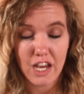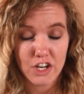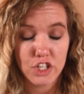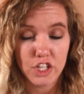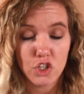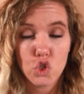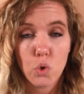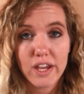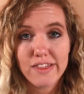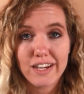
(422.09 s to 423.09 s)
actually
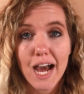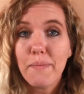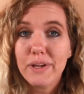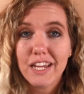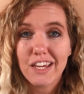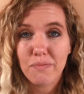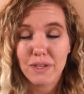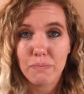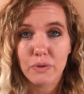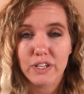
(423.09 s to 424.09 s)
enjoying the company of
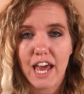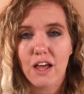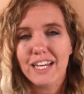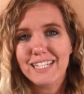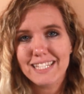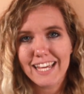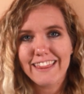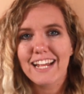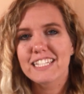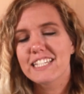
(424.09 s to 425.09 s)
people now. Let's
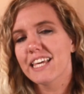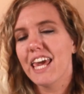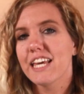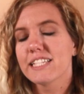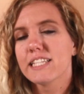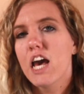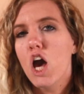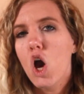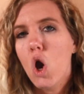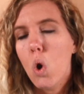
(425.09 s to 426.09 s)
say that's the case.
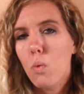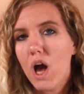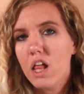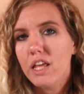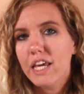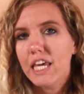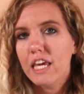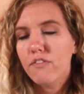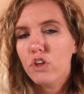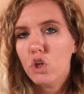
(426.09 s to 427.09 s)
Well,
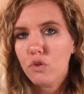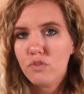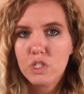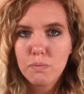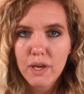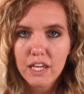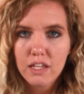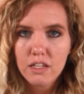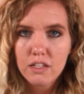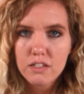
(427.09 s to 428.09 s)
if you've
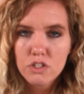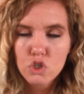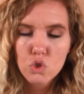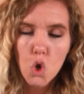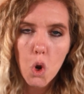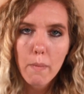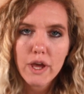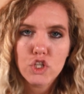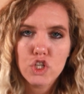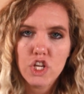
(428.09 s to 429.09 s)
spent so
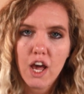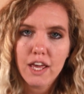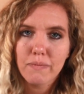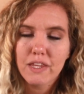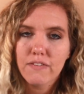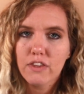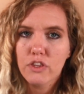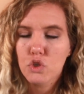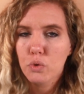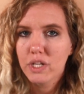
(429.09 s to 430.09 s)
much time
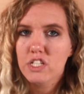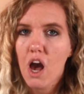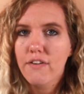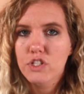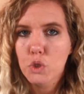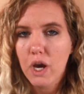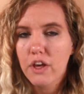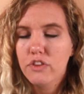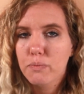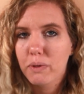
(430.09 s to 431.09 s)
giving the treats off to
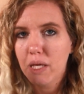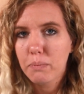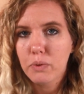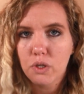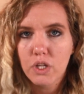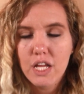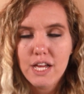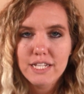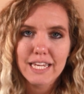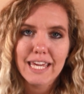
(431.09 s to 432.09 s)
other people
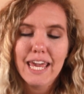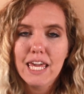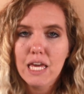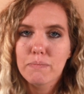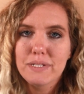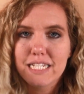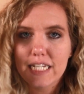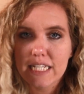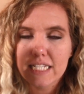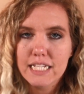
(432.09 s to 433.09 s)
to get him
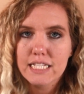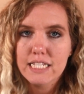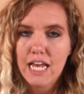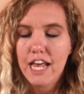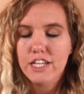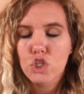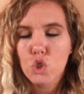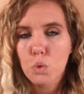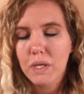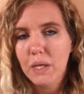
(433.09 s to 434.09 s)
desensitized
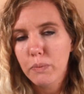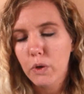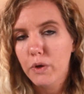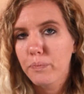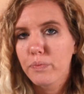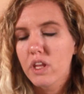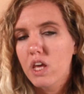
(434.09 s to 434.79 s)
to people,